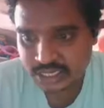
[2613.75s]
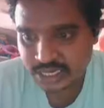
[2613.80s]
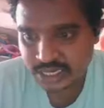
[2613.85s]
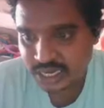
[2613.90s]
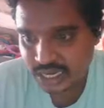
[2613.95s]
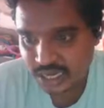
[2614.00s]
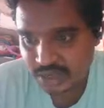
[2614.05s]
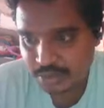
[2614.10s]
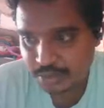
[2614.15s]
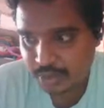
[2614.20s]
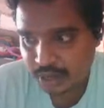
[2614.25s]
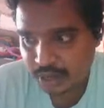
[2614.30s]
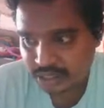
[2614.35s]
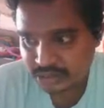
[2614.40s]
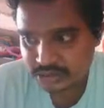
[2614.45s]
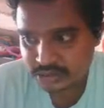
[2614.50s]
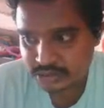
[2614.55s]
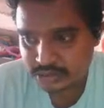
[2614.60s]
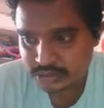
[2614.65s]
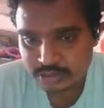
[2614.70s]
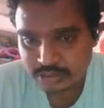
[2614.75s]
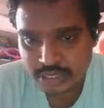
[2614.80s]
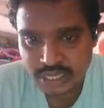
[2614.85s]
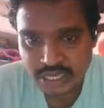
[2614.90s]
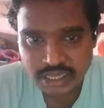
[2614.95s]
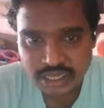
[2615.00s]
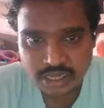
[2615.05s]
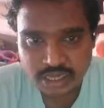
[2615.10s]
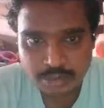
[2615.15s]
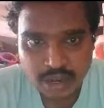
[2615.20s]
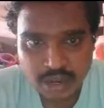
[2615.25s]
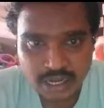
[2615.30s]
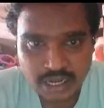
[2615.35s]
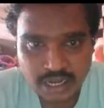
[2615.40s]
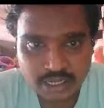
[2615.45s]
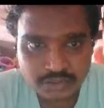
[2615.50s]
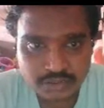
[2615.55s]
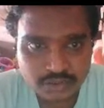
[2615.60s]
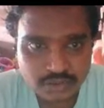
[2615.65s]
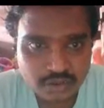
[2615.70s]
He suddenly passed today in the
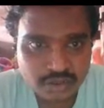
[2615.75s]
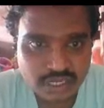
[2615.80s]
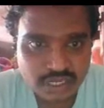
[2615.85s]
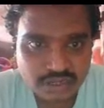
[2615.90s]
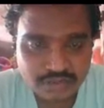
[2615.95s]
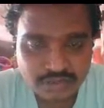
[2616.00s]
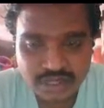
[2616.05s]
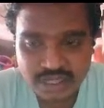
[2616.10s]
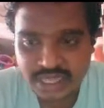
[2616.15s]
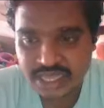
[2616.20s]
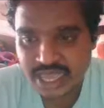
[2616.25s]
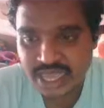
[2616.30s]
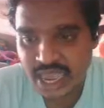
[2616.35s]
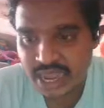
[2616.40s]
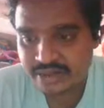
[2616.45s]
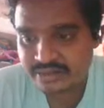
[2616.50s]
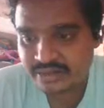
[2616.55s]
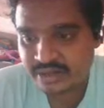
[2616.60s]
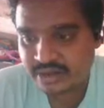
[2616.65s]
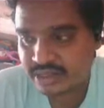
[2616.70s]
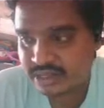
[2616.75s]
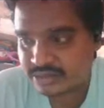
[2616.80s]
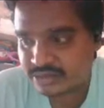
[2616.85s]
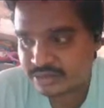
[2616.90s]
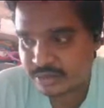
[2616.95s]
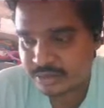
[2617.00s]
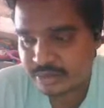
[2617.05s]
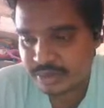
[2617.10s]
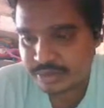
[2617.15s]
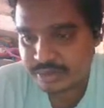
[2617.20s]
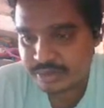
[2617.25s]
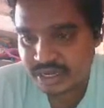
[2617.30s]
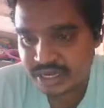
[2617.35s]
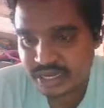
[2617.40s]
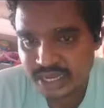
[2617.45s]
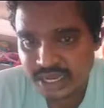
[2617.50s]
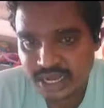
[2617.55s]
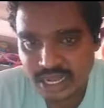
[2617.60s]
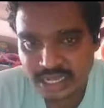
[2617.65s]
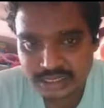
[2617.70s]
morning, so that's why they cancelled this
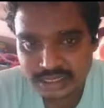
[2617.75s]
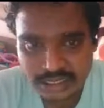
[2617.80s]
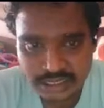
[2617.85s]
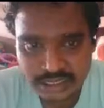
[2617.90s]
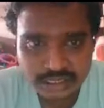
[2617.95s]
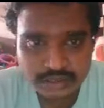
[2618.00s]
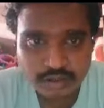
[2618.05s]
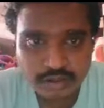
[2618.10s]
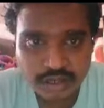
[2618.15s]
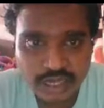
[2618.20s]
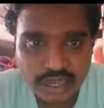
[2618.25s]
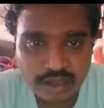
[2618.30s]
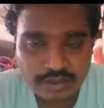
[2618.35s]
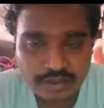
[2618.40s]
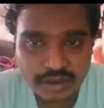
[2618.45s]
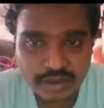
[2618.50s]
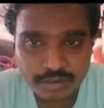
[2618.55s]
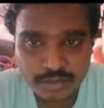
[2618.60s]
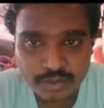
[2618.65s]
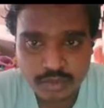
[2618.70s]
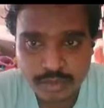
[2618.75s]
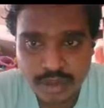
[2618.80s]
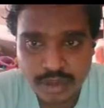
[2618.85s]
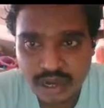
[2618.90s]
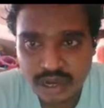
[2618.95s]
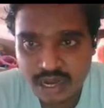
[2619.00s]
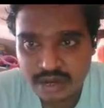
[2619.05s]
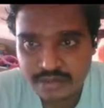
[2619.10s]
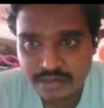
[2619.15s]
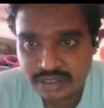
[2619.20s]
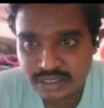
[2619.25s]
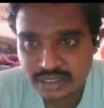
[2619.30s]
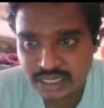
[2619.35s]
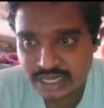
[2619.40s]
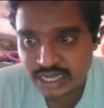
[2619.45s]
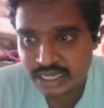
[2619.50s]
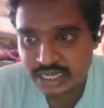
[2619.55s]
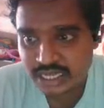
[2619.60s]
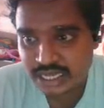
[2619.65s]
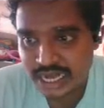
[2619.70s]
PPT classes. Okay, from tomorrow
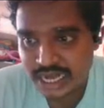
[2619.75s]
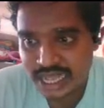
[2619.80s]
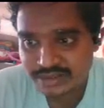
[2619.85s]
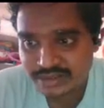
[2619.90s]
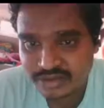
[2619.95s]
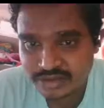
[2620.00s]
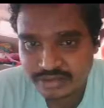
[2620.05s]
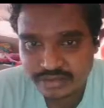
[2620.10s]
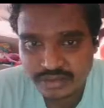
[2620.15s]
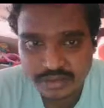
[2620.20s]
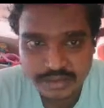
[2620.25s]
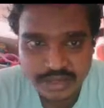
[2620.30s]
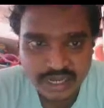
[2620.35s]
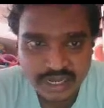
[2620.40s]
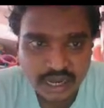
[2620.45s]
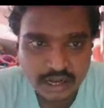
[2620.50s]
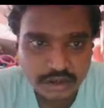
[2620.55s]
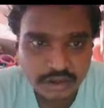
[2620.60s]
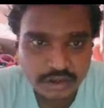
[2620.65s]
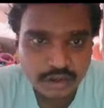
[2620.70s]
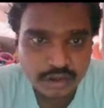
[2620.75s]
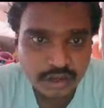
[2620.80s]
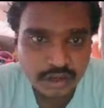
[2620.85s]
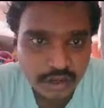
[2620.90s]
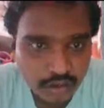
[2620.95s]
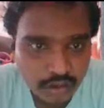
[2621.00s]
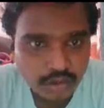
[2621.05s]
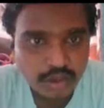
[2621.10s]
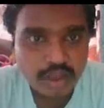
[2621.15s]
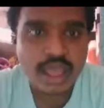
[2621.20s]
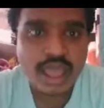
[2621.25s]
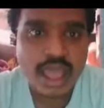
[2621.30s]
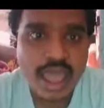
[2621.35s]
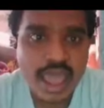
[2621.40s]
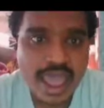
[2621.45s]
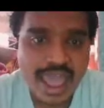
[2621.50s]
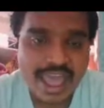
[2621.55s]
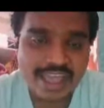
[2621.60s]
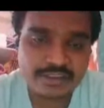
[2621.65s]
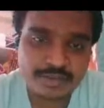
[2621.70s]
onward, again the classes will be continued
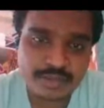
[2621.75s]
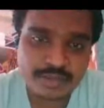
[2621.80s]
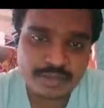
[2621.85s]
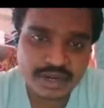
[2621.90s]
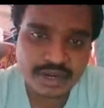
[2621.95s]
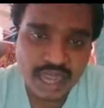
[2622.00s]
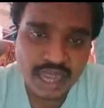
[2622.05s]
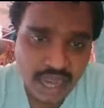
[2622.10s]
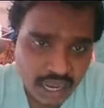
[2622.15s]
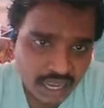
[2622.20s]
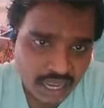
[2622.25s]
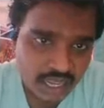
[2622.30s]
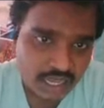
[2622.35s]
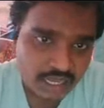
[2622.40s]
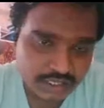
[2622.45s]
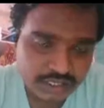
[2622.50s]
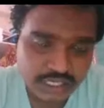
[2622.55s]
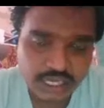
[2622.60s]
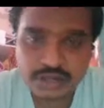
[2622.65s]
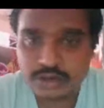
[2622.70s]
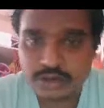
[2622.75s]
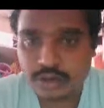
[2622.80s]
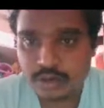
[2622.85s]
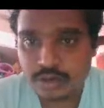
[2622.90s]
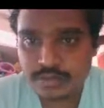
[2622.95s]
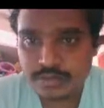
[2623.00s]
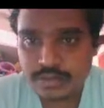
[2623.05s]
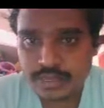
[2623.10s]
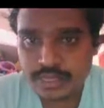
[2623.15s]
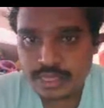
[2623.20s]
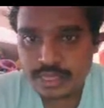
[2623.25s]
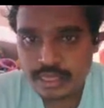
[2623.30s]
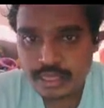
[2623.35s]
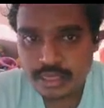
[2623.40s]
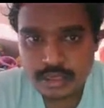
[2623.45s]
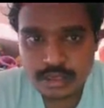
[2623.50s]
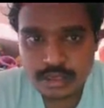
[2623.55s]
as per the schedule.